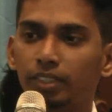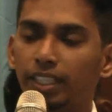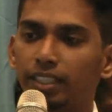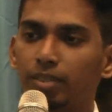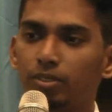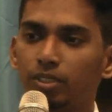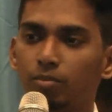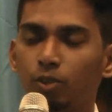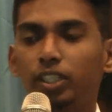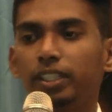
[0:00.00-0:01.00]
10 times,
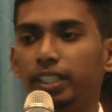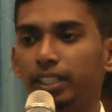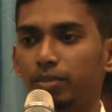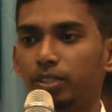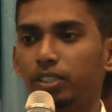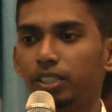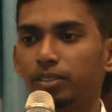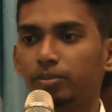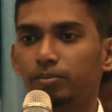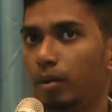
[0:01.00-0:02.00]
more than 10 times.
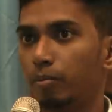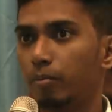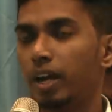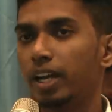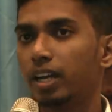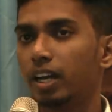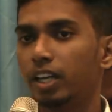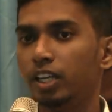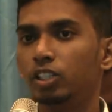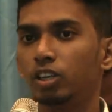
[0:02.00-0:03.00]
In my
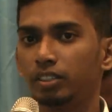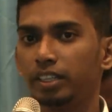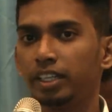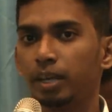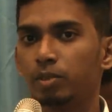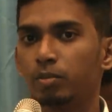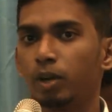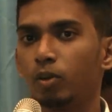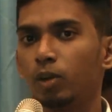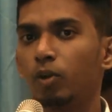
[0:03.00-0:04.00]
car, he shot 3 times,
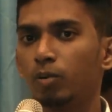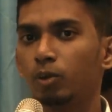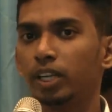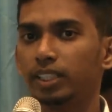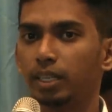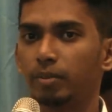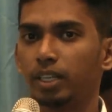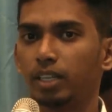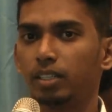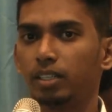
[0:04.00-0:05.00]
but only one bullet inside
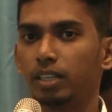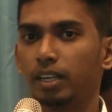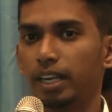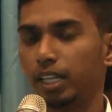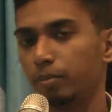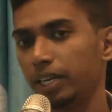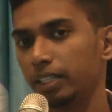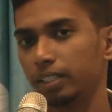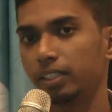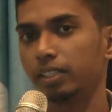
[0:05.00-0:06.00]
at the back.
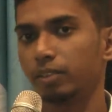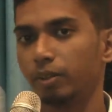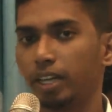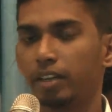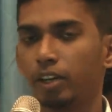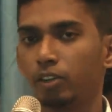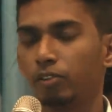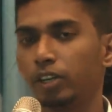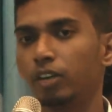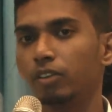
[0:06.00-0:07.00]
When I tried to
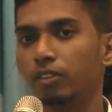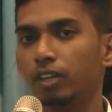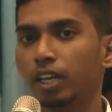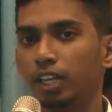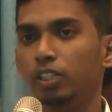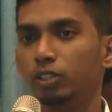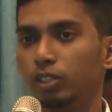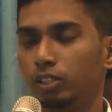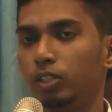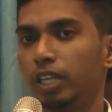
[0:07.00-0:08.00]
clean out,
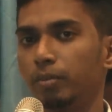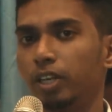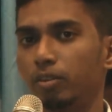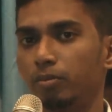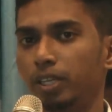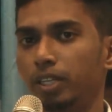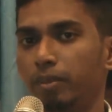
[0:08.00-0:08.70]
shoot, should at the back